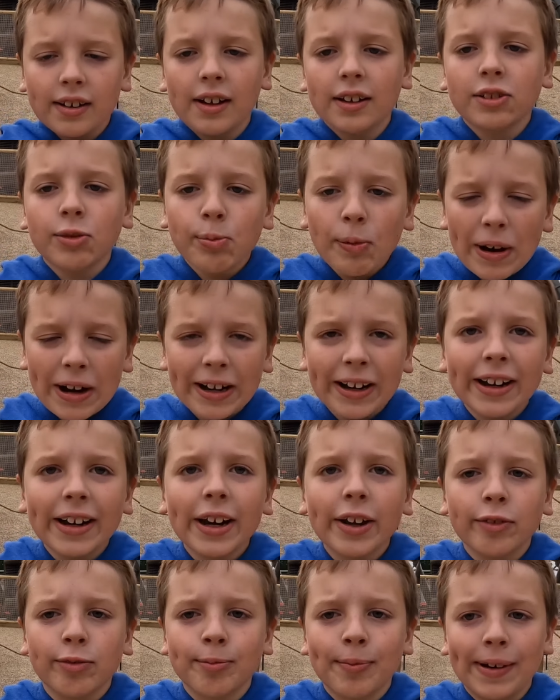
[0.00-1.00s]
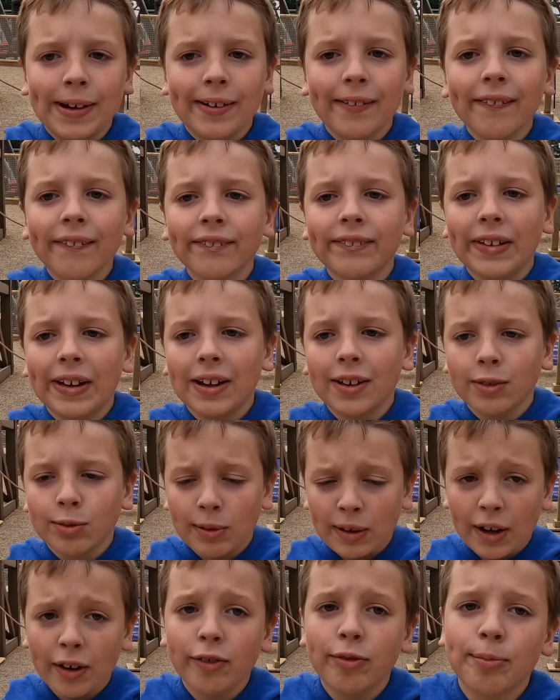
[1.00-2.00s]
especially near the middle, because
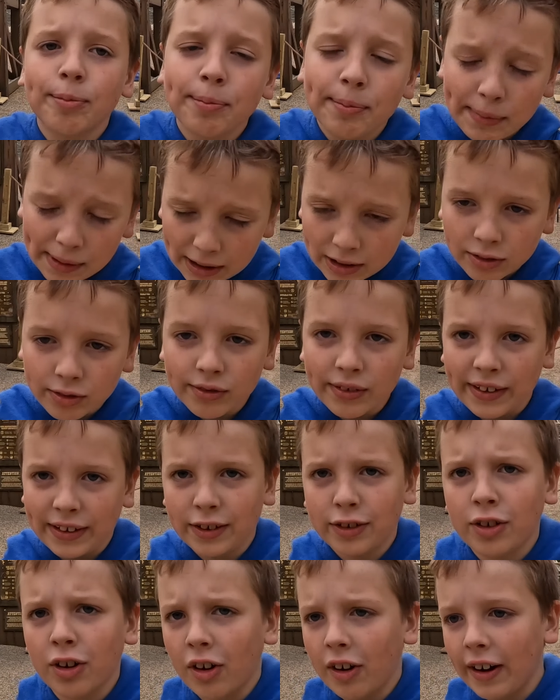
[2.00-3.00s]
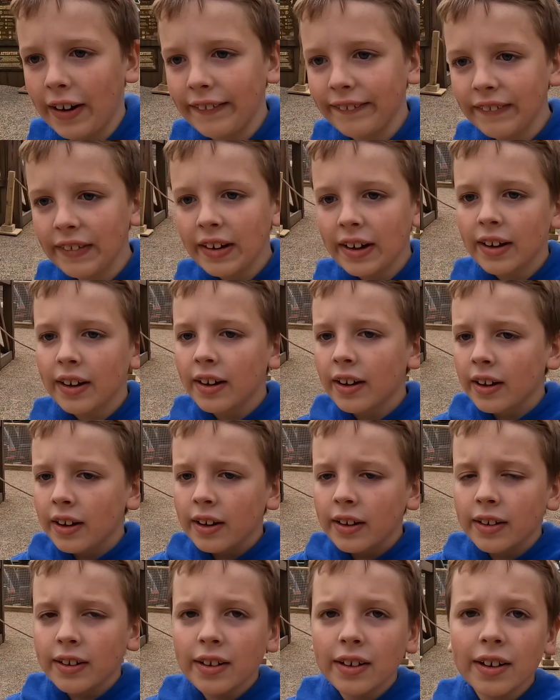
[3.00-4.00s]
we got the middle this time.
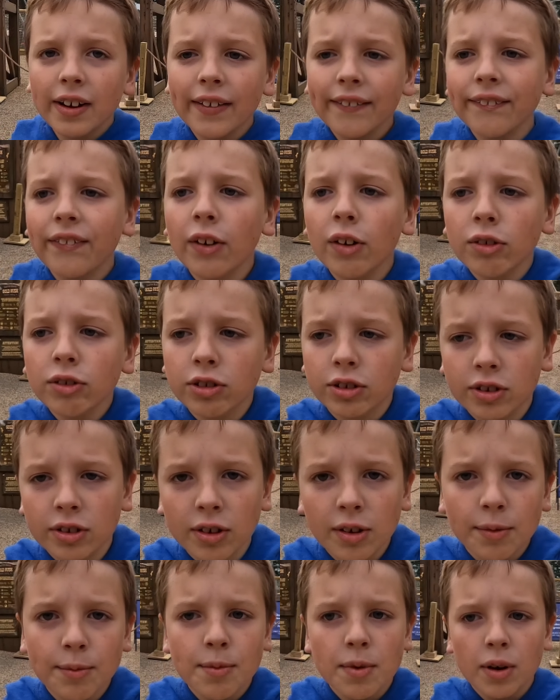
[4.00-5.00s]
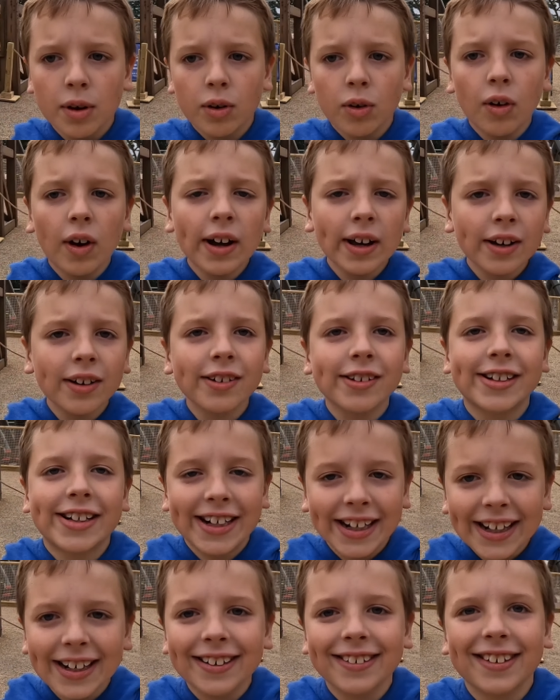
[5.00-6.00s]
You can pull some quite good
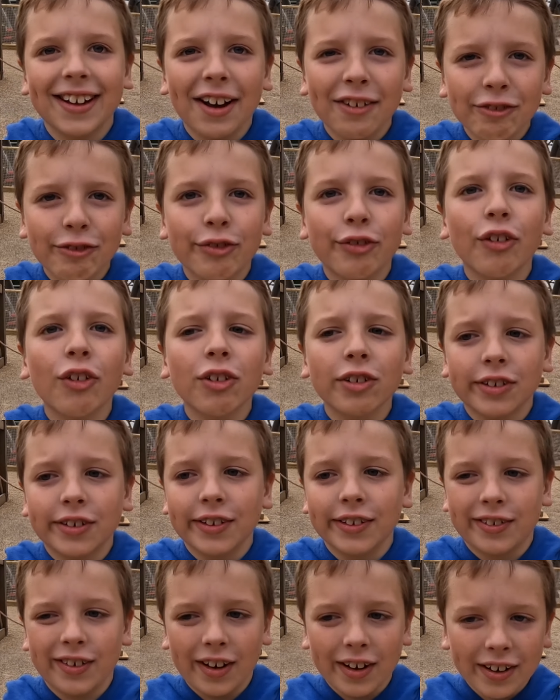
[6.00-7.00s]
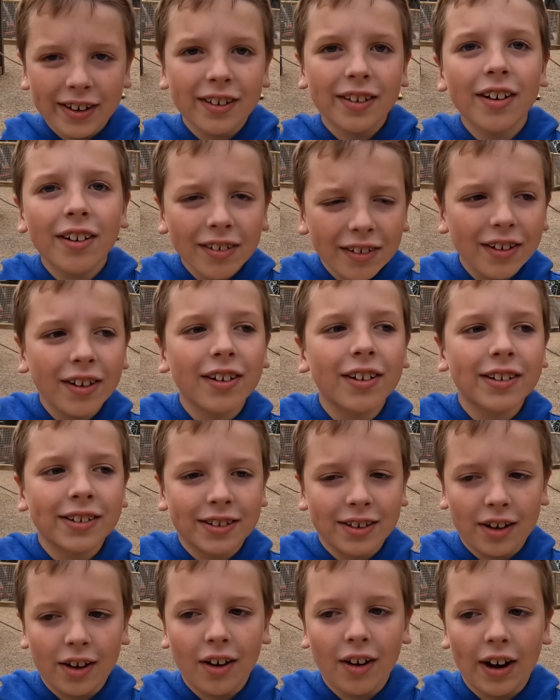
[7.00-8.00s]
G's and forces, I'm not going
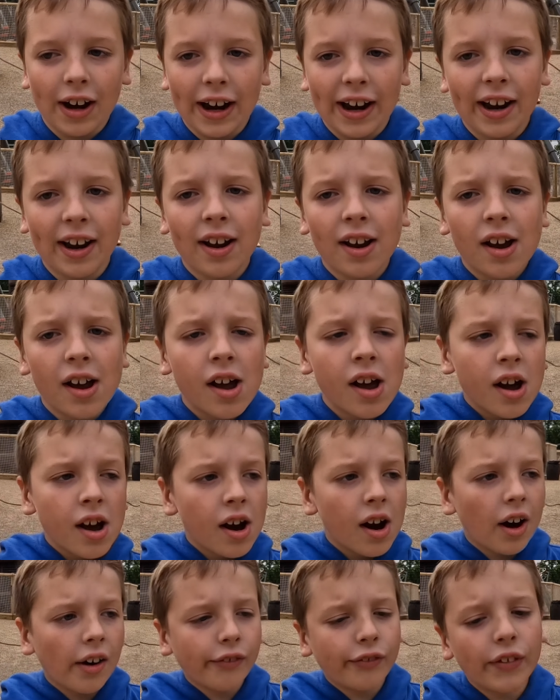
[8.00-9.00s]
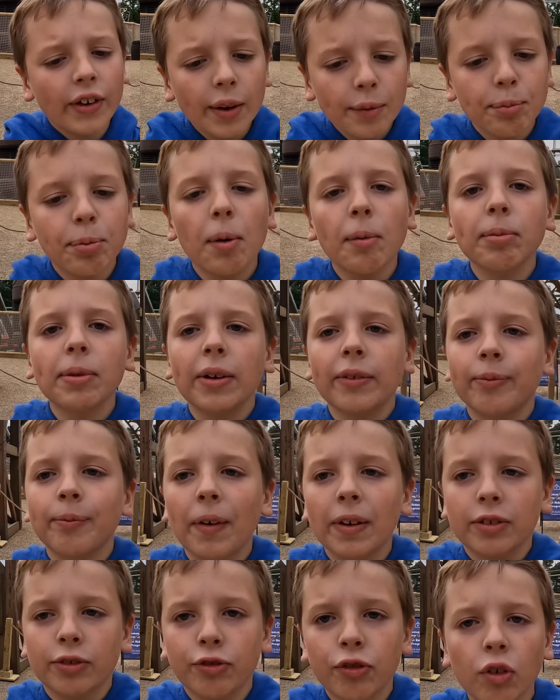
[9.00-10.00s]
to lie. I think probably the
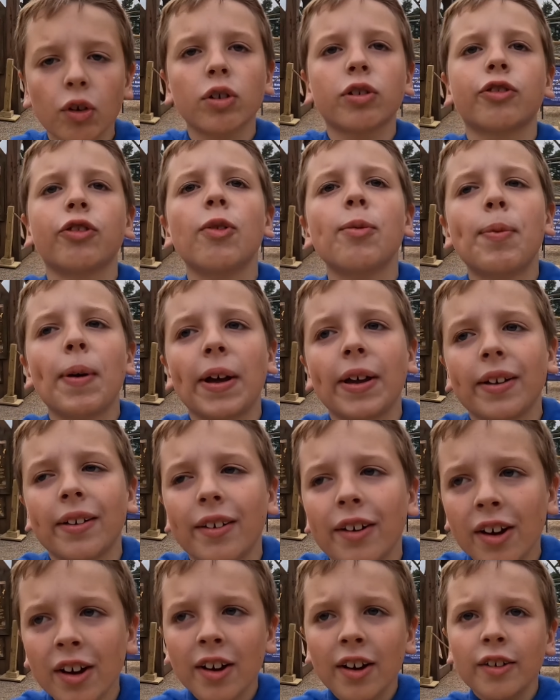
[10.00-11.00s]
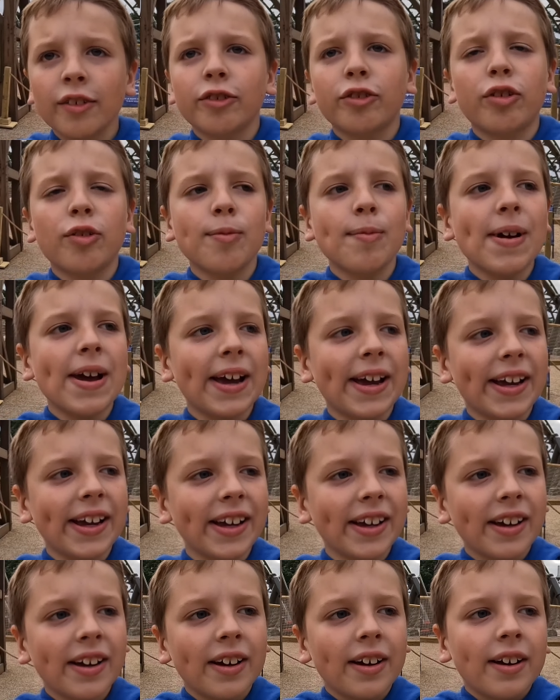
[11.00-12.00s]
most forceful bit for
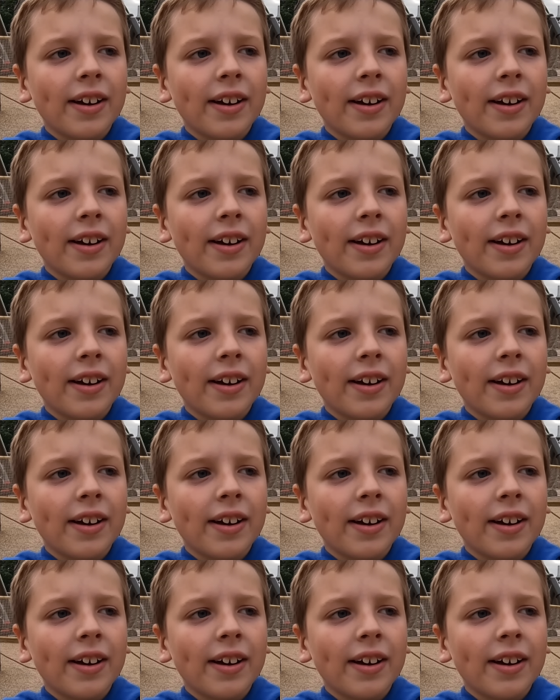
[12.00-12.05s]
me